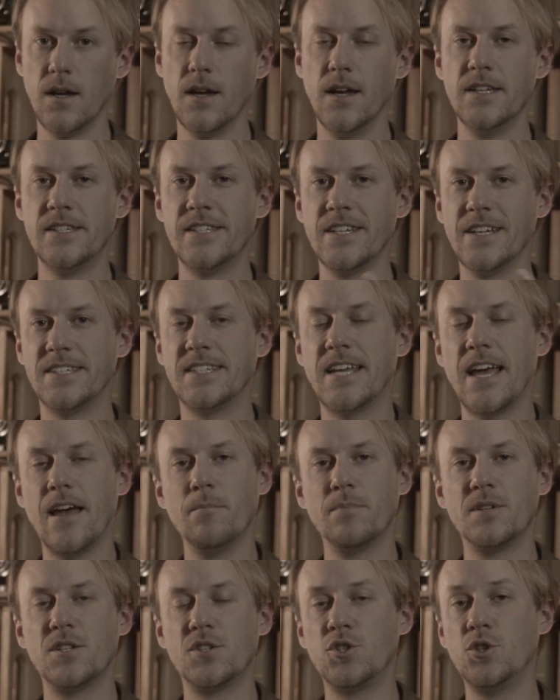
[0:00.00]
is an
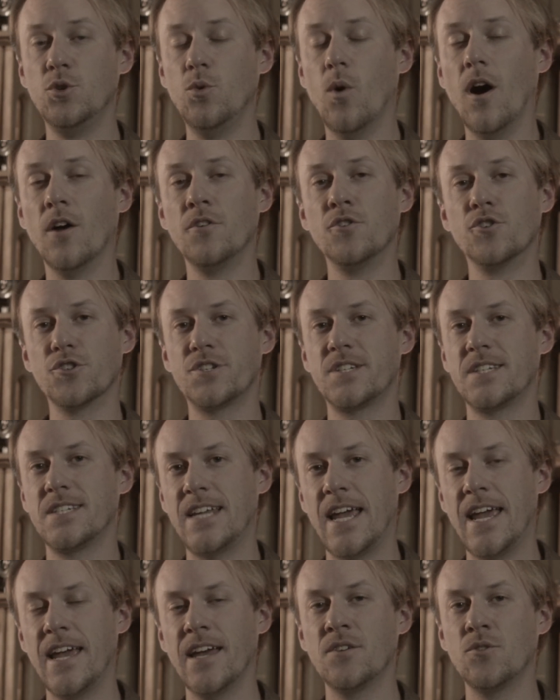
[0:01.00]
attempt to
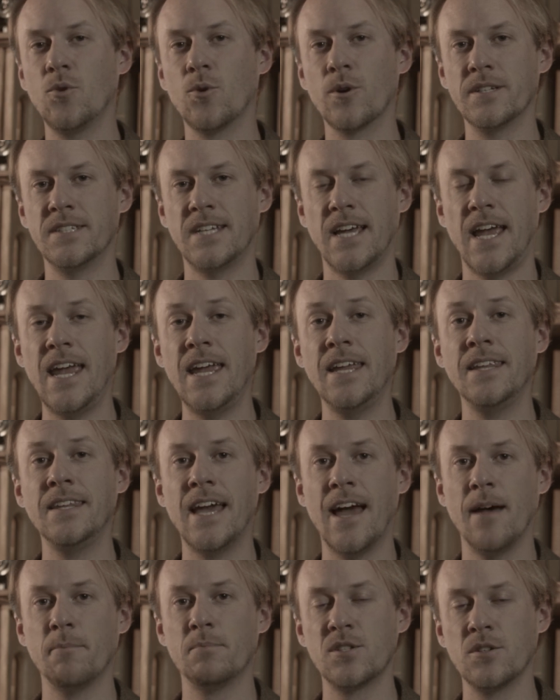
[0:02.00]
understand or attain the
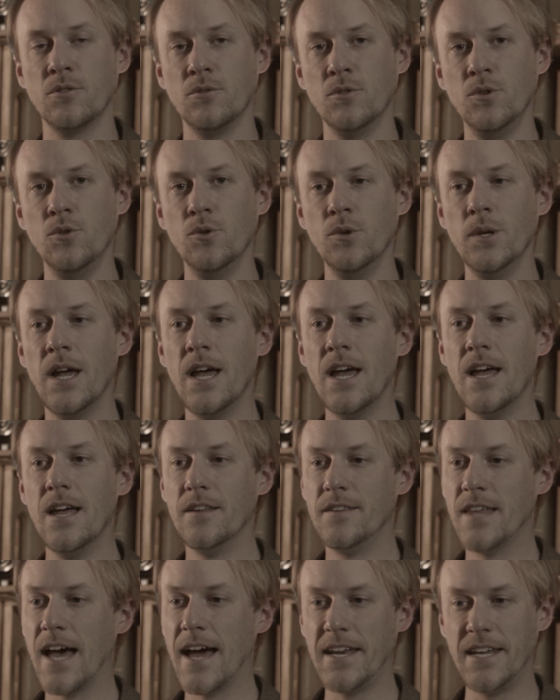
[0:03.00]
absolute
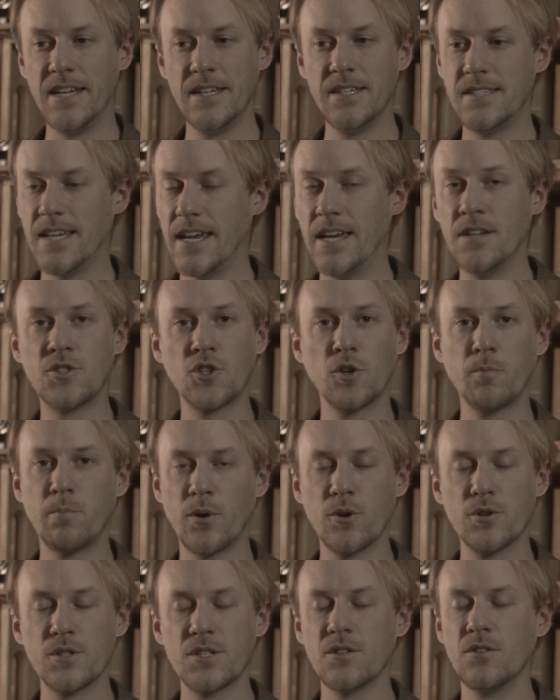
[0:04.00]
that is
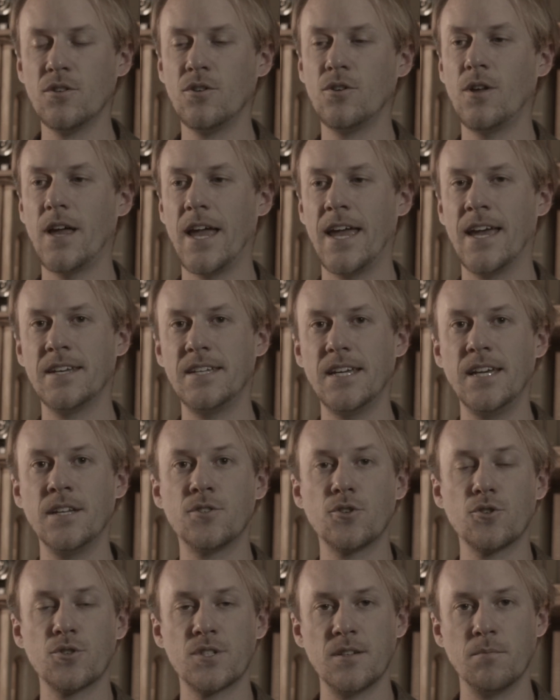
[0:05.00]
interpersonal and
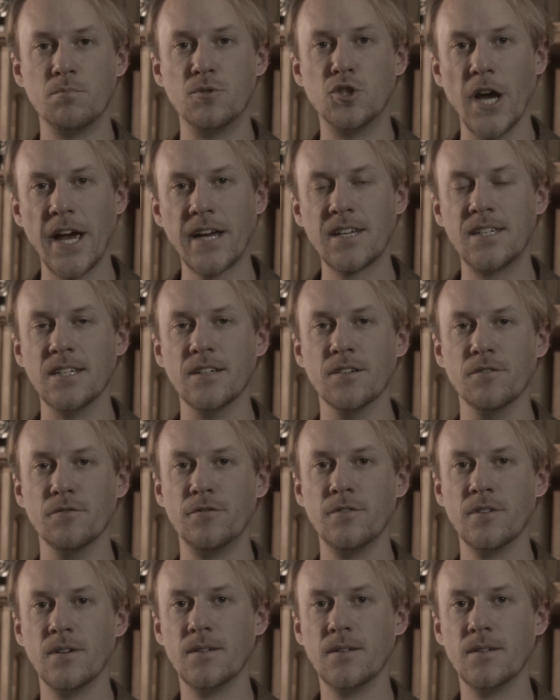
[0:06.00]
intersubjective.